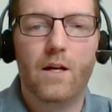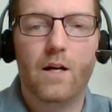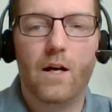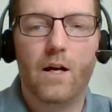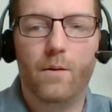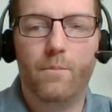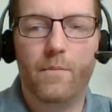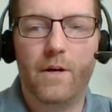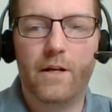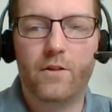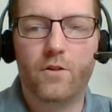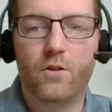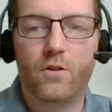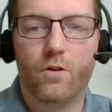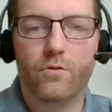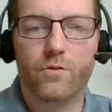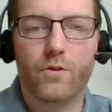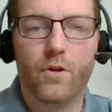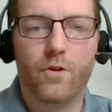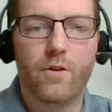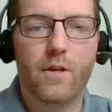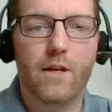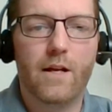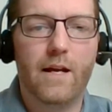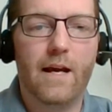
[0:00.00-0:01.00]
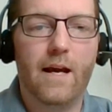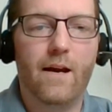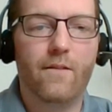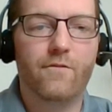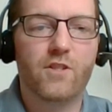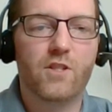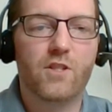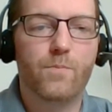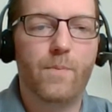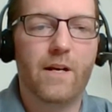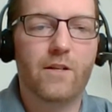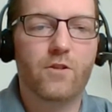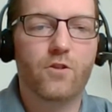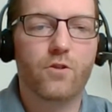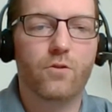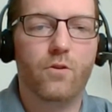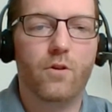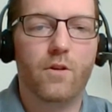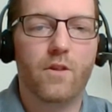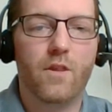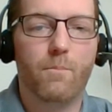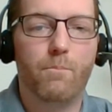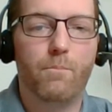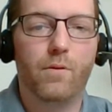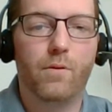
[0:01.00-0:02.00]
Um, I don't know that I have a special
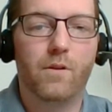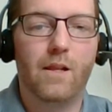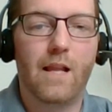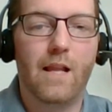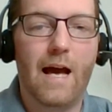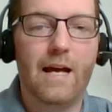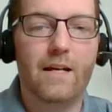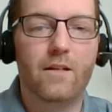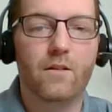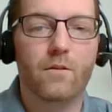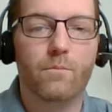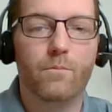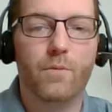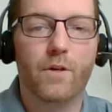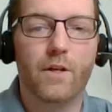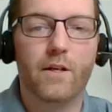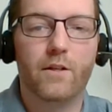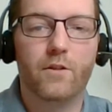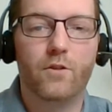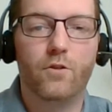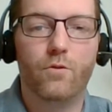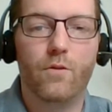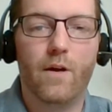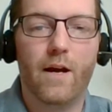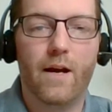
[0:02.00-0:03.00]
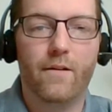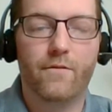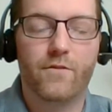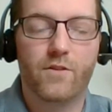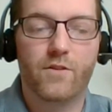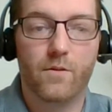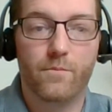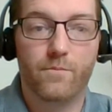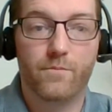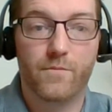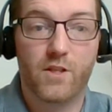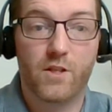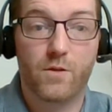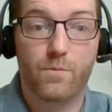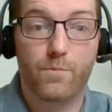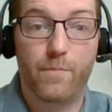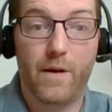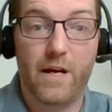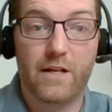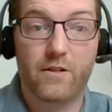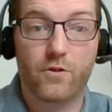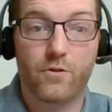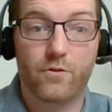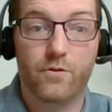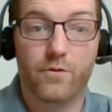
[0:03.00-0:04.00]
on the Platin, but I do have some
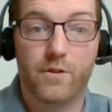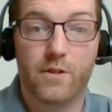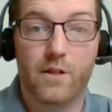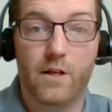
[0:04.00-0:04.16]
specials